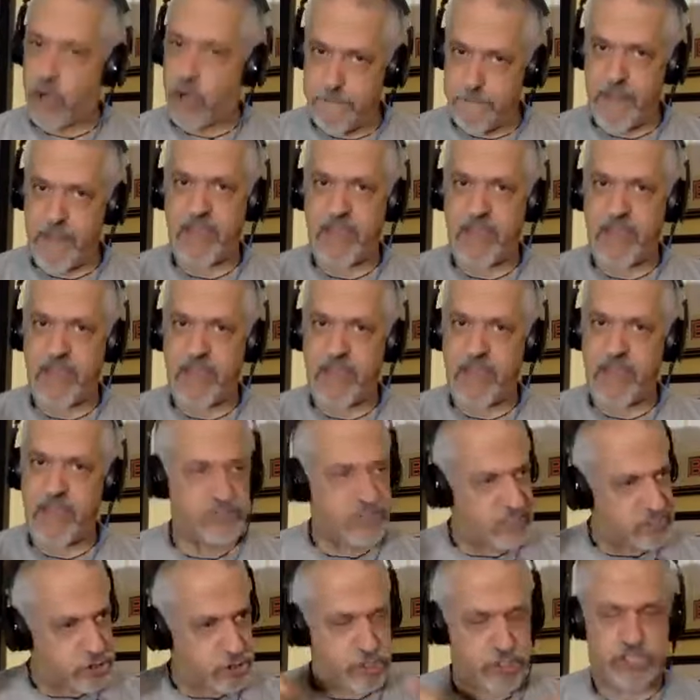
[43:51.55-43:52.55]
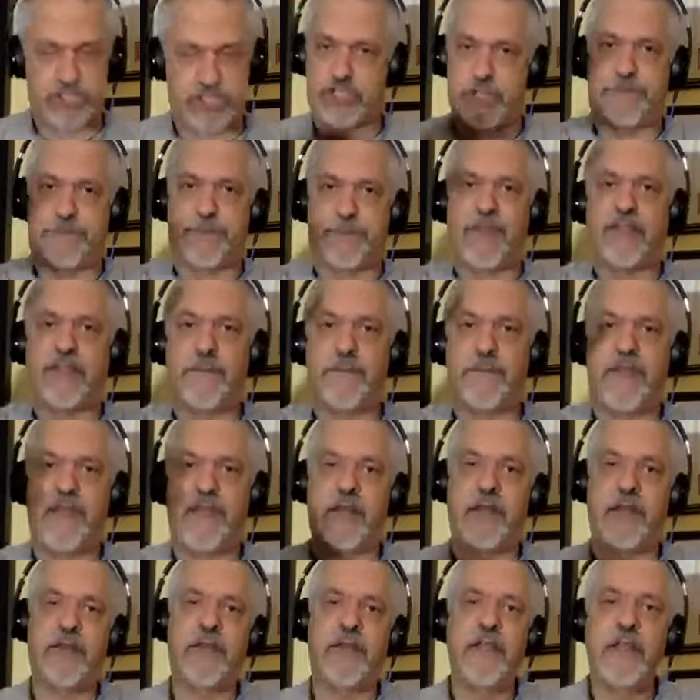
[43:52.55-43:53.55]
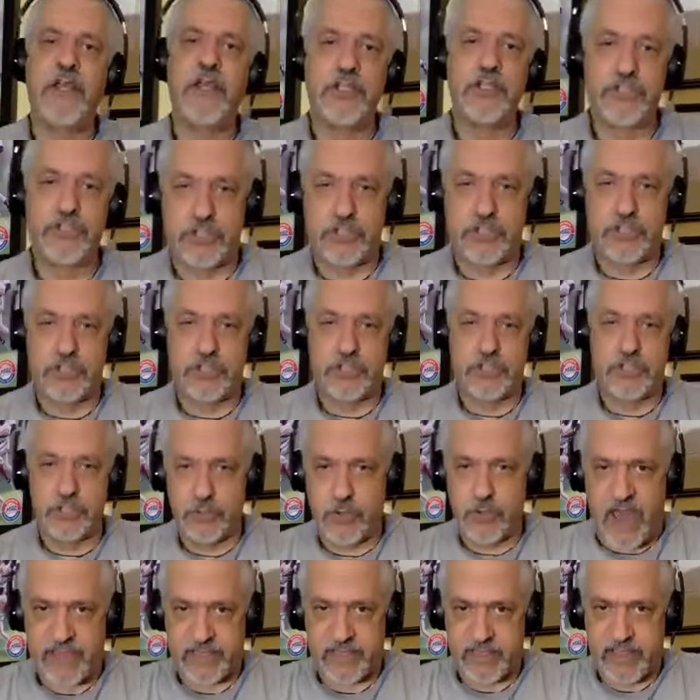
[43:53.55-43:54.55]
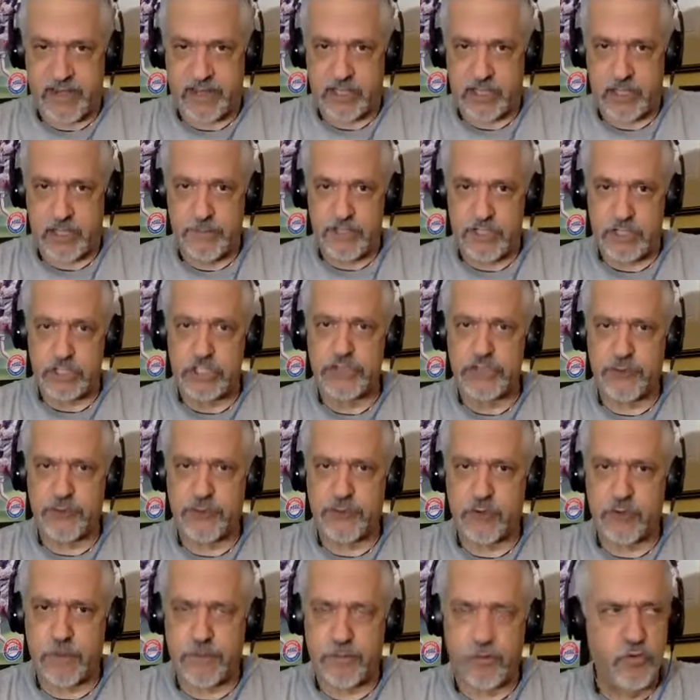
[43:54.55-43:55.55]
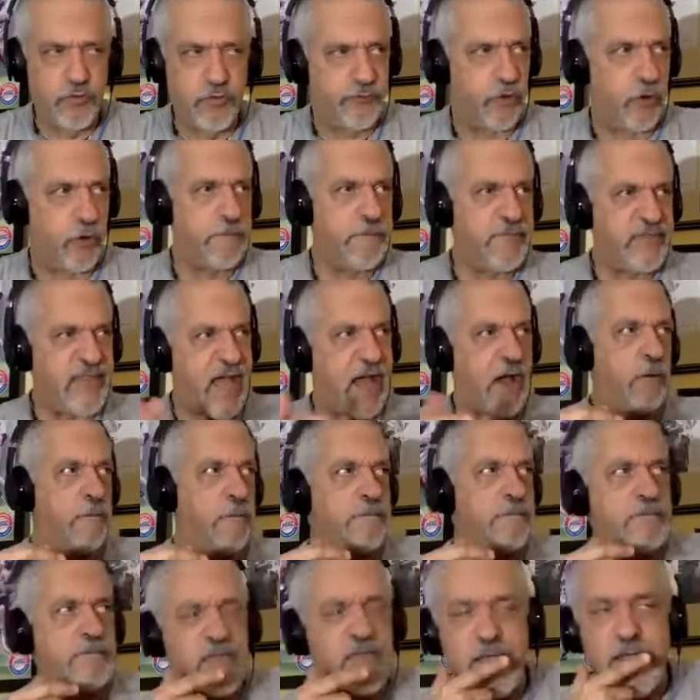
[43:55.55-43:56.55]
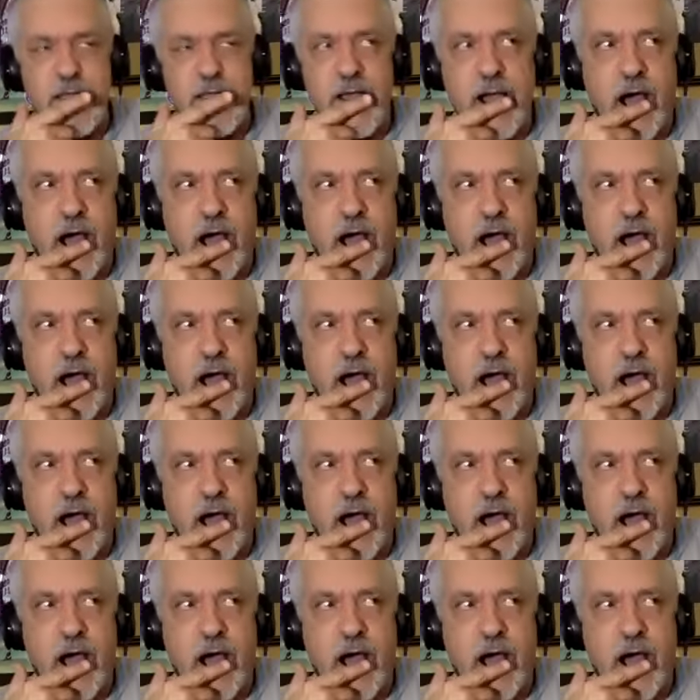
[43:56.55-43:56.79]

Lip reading: and are making gloves and shipping them in to athletic commissions for approval. Now,